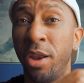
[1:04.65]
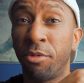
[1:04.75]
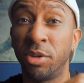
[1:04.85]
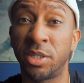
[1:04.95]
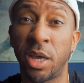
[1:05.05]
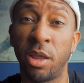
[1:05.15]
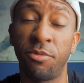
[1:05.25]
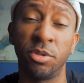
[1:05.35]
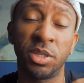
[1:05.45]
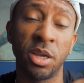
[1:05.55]
a different set
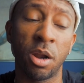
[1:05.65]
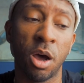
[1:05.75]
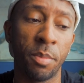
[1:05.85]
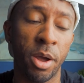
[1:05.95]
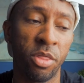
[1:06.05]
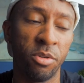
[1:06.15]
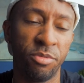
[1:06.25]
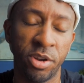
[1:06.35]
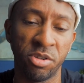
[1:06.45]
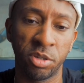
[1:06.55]
if you've seen all my other
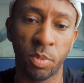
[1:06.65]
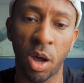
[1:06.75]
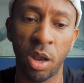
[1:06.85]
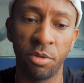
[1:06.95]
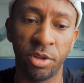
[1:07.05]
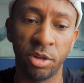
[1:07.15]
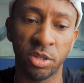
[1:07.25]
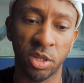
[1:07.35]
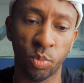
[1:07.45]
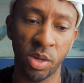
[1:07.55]
videos, but all the
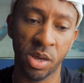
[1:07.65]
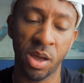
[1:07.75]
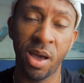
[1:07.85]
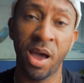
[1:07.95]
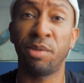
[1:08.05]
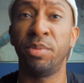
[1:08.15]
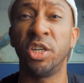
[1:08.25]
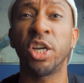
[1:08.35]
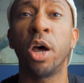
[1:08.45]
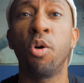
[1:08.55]
videos this week have been
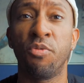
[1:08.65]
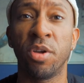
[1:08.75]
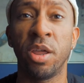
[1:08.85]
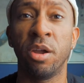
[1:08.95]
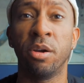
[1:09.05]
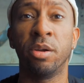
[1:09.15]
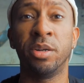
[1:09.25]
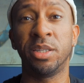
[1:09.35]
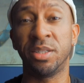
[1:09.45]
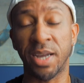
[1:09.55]
shot over here.
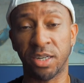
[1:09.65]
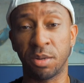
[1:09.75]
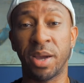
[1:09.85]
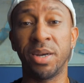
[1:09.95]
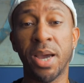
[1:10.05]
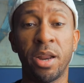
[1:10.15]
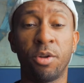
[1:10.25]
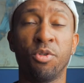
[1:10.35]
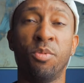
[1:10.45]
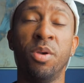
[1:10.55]
This is actually my dining
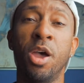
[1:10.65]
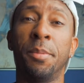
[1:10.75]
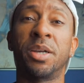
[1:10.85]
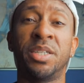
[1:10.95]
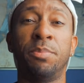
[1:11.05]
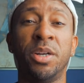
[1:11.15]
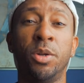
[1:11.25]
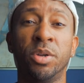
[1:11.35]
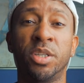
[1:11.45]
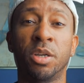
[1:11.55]
room because I've been
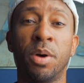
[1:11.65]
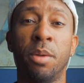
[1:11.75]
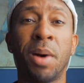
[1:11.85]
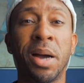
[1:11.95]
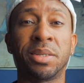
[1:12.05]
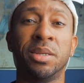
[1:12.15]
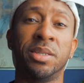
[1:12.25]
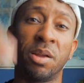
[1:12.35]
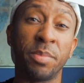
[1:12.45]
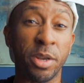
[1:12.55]
doing some unboxings
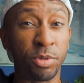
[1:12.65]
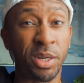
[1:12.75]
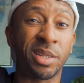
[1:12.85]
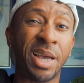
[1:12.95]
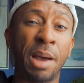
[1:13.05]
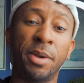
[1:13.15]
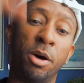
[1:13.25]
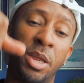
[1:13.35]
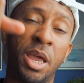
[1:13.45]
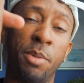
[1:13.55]
and I've been using a top
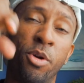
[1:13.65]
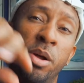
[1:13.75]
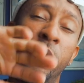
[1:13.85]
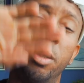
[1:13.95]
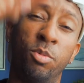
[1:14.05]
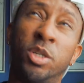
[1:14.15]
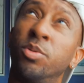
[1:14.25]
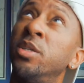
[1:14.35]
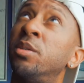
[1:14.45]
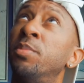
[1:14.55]
down camera, which
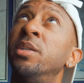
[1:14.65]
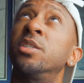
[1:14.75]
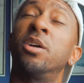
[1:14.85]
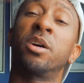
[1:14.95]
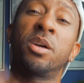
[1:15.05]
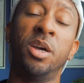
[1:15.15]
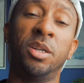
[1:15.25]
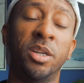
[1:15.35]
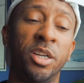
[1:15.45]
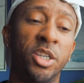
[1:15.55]
was been stuck
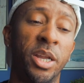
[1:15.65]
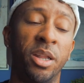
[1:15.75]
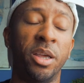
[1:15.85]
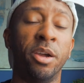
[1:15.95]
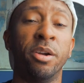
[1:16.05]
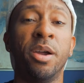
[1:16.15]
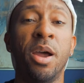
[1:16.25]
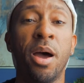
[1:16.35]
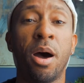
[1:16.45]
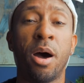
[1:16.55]
to the chandelier
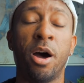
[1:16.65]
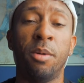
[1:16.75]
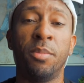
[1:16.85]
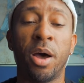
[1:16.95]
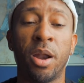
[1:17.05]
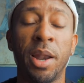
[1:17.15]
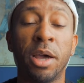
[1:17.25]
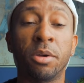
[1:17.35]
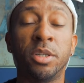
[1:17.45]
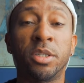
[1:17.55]
um, and all
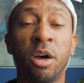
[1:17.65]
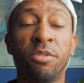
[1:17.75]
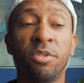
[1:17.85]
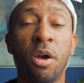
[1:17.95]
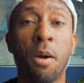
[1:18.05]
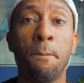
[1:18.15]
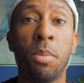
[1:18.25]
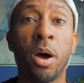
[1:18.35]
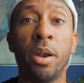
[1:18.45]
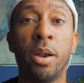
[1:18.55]
that good stuff.
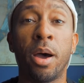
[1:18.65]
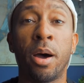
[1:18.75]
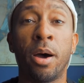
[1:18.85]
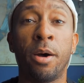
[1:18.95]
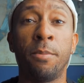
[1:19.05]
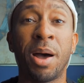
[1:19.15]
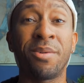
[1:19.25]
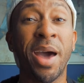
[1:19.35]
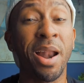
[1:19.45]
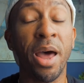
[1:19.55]
But um,
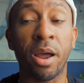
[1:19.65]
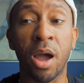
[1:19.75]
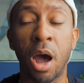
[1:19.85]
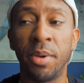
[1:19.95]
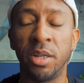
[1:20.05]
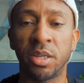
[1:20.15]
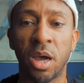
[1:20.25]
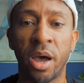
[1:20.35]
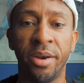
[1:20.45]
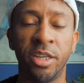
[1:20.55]
I've got a lot of comments
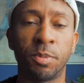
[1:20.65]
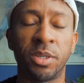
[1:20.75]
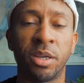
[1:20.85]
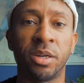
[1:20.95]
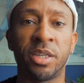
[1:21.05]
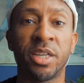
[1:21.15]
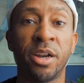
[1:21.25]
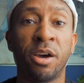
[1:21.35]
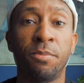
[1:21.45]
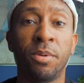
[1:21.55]
on this particular
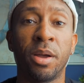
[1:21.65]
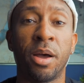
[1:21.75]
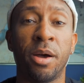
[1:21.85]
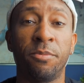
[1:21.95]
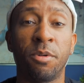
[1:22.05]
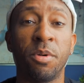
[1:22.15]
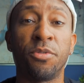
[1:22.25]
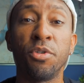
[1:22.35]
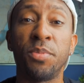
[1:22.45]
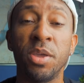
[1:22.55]
setup um, from a
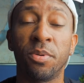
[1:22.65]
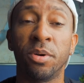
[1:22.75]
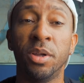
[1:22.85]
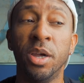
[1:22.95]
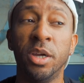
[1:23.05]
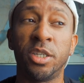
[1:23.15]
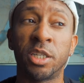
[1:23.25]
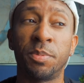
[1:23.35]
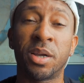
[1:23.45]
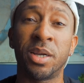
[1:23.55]
few people,
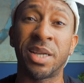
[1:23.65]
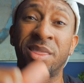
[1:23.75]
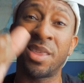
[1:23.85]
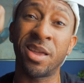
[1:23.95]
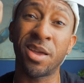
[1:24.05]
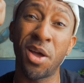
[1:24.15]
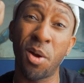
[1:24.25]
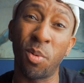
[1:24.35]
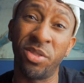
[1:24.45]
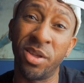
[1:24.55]
just because I think
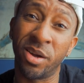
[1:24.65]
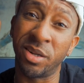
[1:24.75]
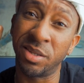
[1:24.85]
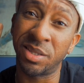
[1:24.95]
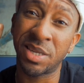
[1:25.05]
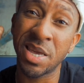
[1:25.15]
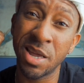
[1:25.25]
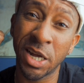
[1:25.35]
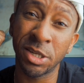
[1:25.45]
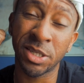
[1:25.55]
with the
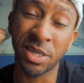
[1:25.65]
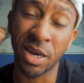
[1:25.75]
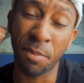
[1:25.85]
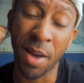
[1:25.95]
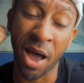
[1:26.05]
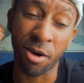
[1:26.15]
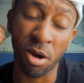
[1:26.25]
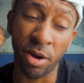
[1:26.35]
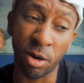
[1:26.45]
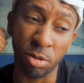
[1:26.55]
teals in the
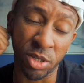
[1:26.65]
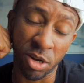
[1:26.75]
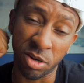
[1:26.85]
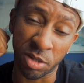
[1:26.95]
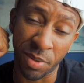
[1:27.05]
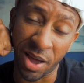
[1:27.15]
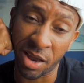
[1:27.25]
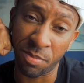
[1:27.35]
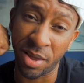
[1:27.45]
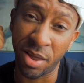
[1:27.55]
background in those circles
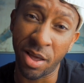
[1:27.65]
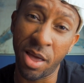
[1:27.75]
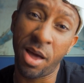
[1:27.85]
behind me,